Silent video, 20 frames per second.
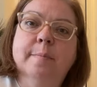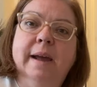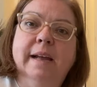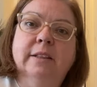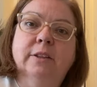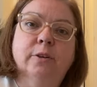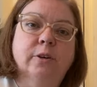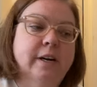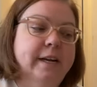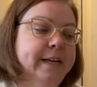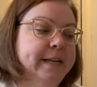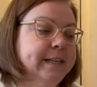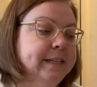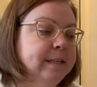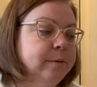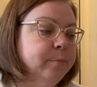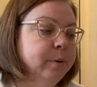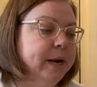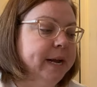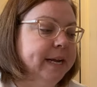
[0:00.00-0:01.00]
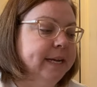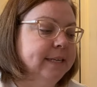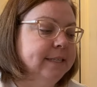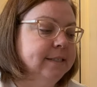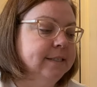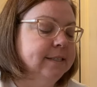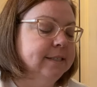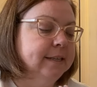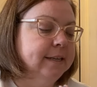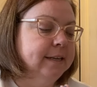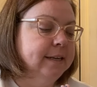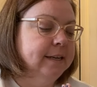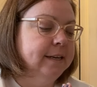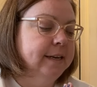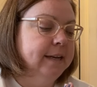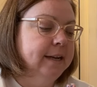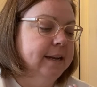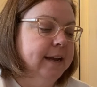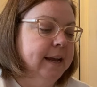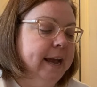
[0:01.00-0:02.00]
by Laura Hillenbrand.
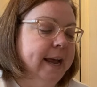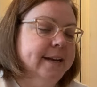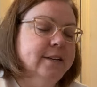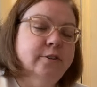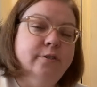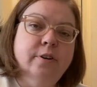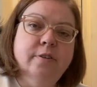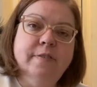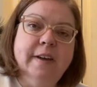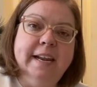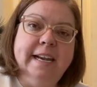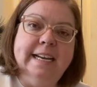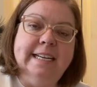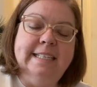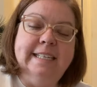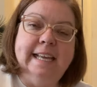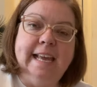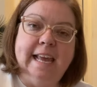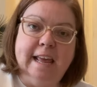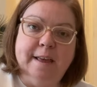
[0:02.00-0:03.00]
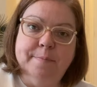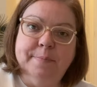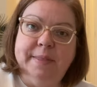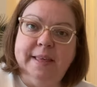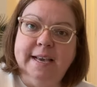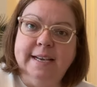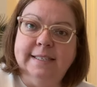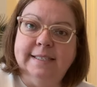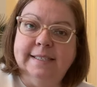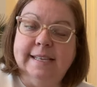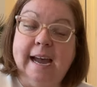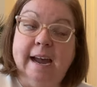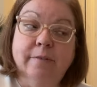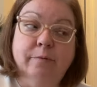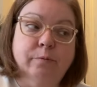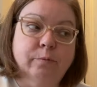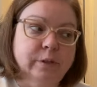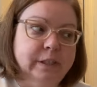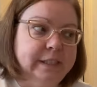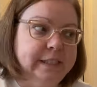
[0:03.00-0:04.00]
I don't know if I need to keep this.
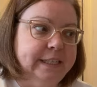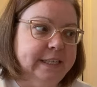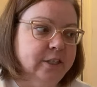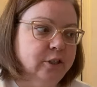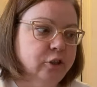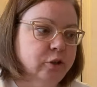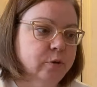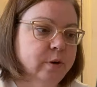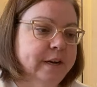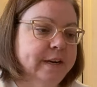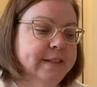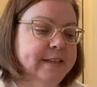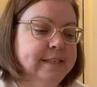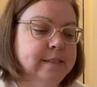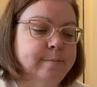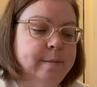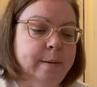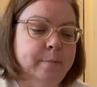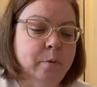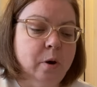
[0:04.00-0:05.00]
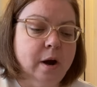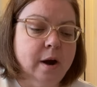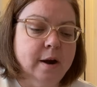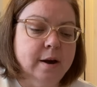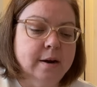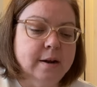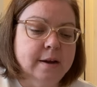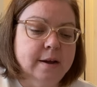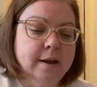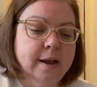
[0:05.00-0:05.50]
I've really enjoyed this memoir.